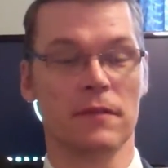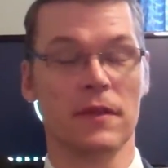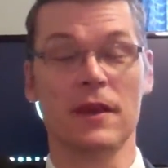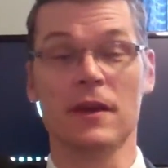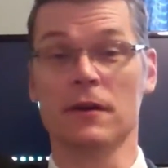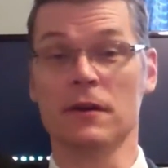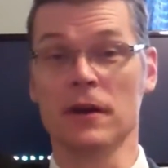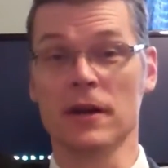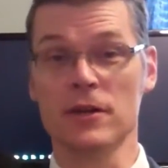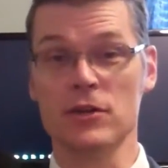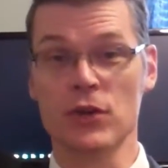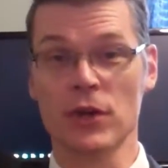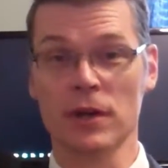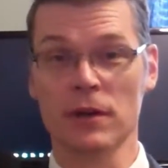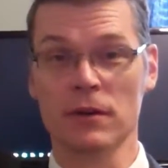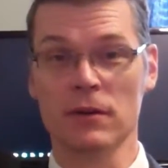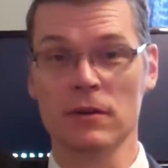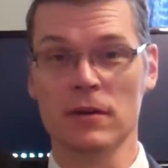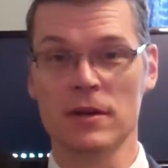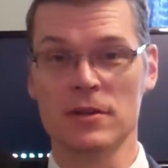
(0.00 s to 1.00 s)
the internet
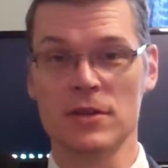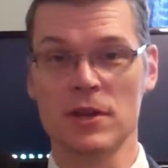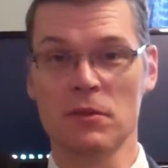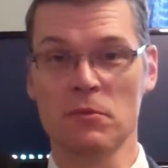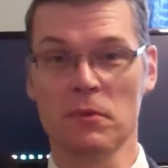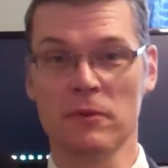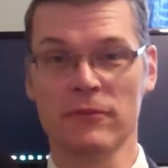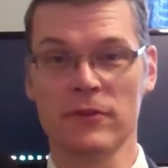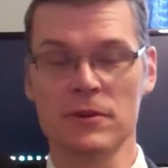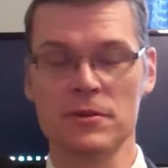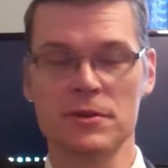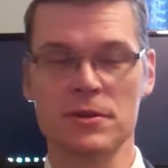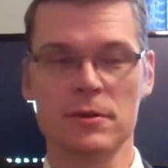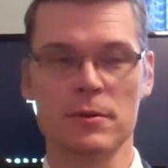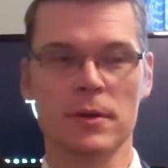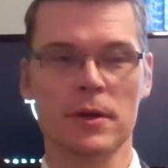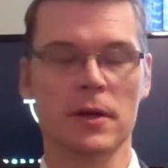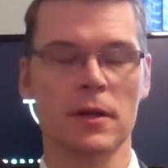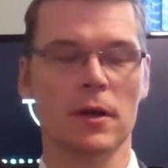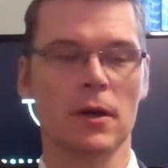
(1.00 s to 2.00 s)
trader, as he refers
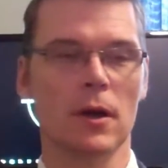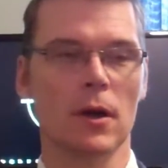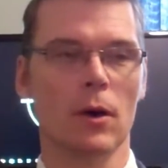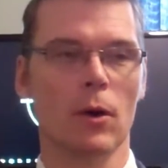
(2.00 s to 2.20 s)
to it,